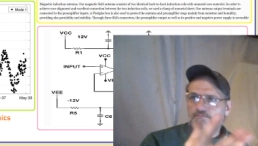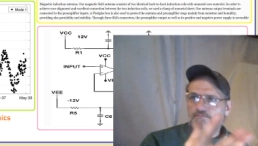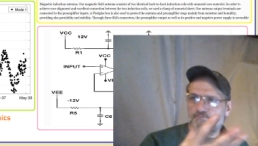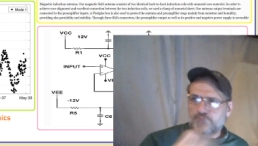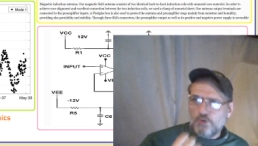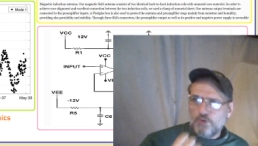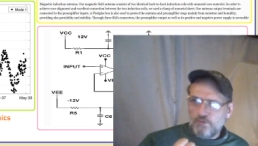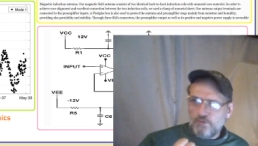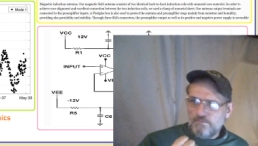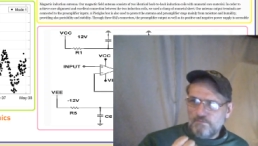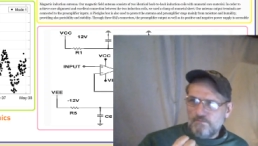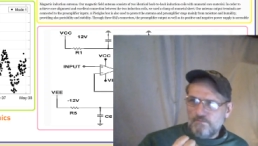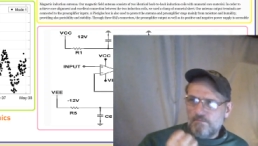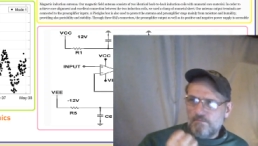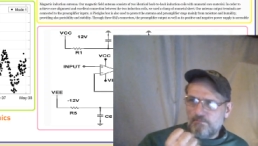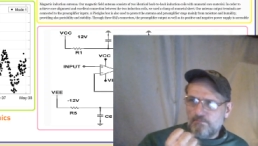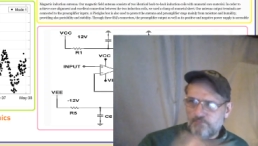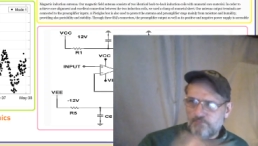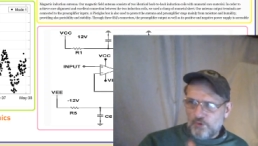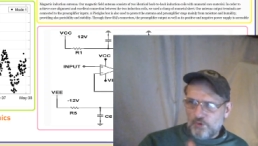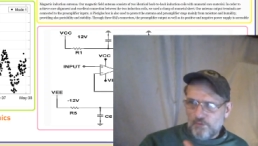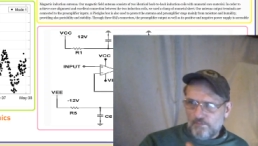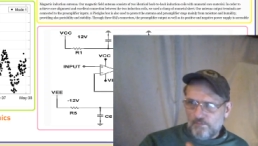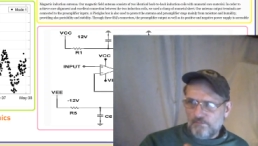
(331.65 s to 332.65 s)
Boom,
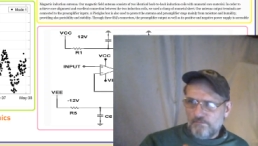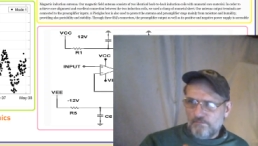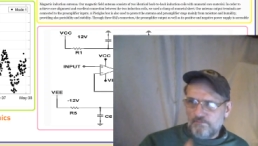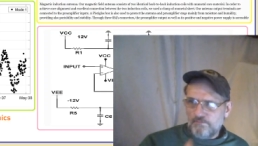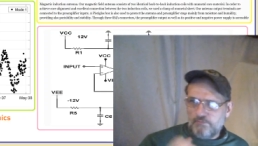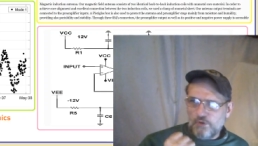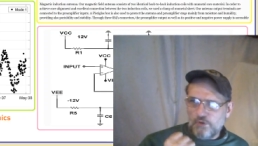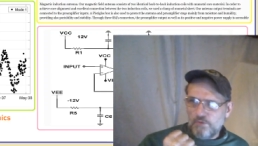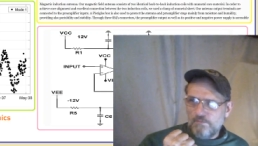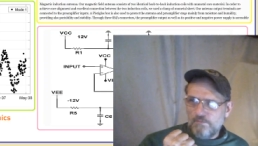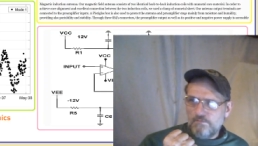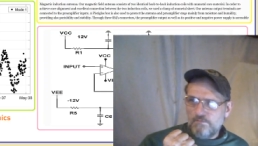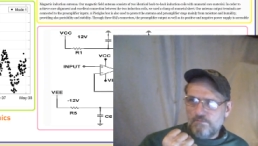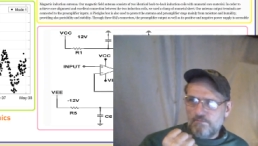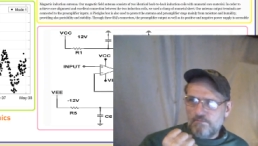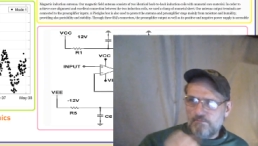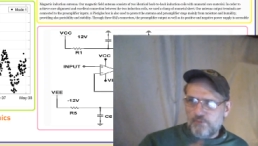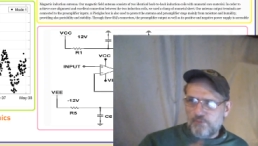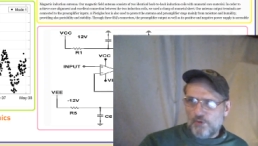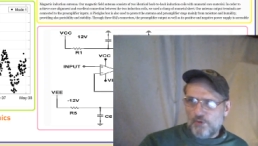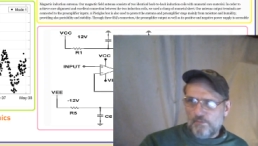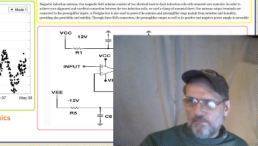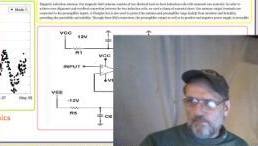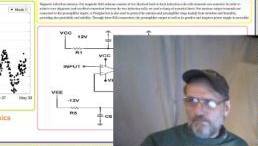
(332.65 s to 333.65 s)
boom, boom,
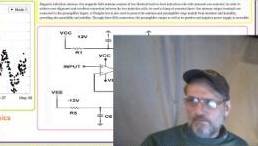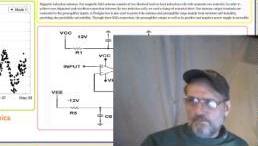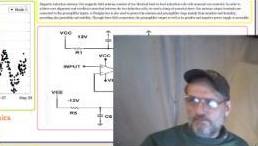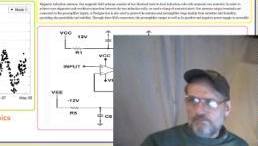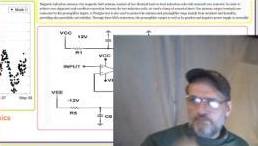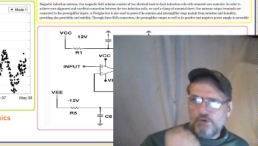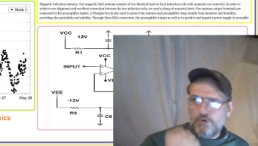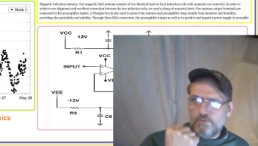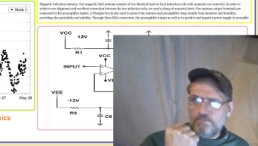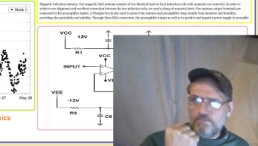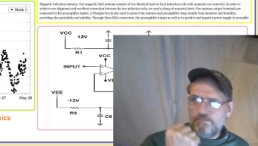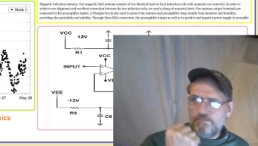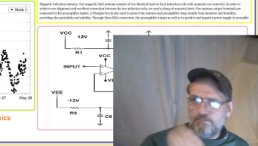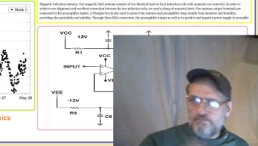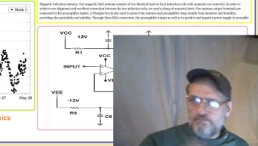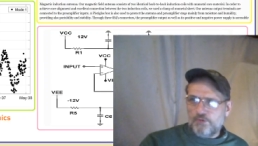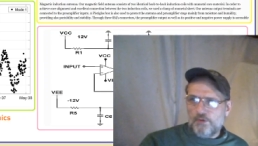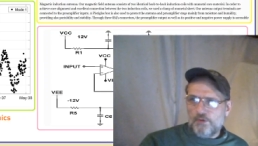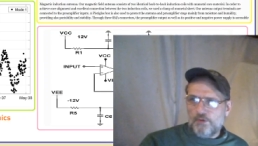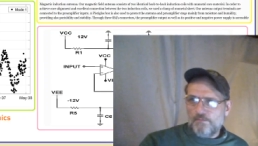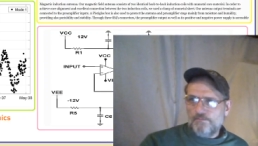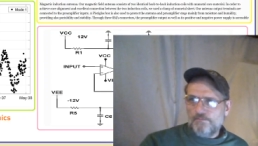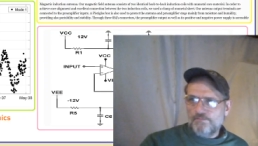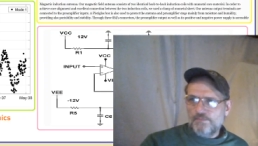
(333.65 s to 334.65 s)
boom, boom, boom.